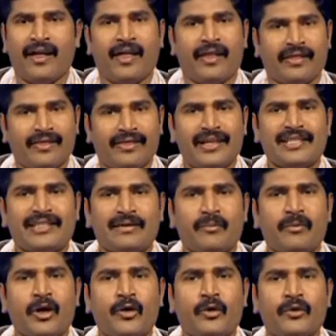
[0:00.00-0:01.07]
Thus, the
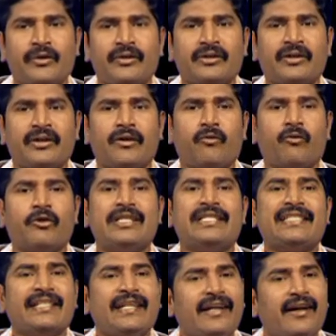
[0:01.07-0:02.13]
more we
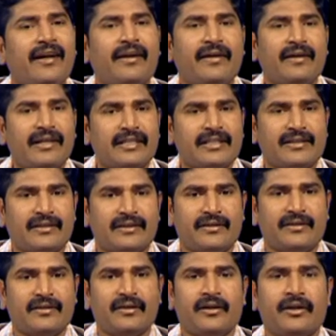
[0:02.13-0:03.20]
see and
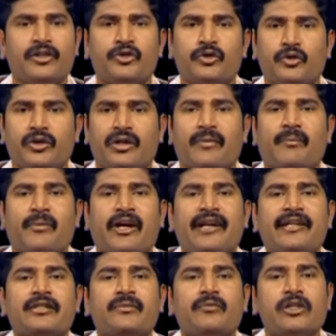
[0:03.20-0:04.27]
listen to
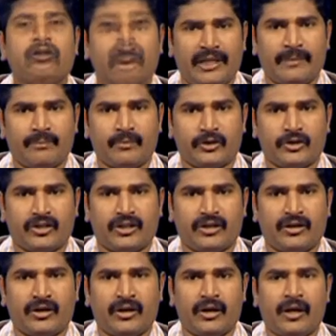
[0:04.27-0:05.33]
comprehensible input,
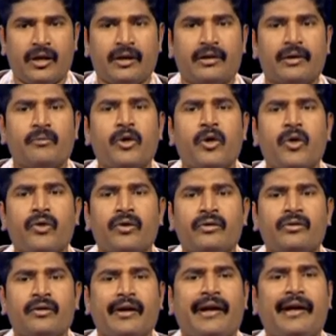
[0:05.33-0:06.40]
the more
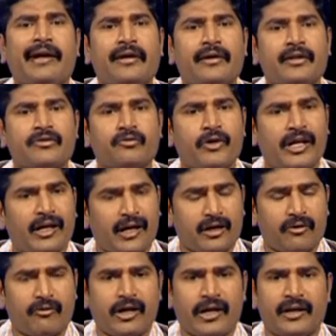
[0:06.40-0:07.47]
English we
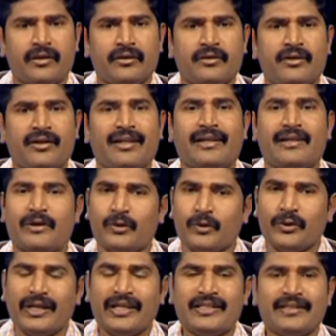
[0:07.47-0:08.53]
acquire,
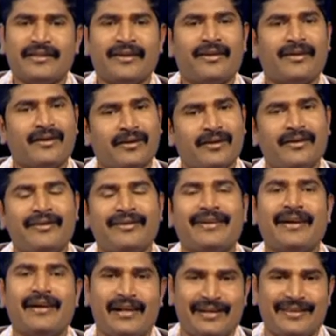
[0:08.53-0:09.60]
notice or
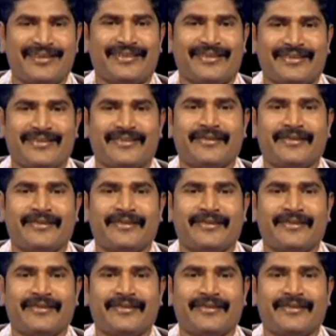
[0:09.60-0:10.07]
learn.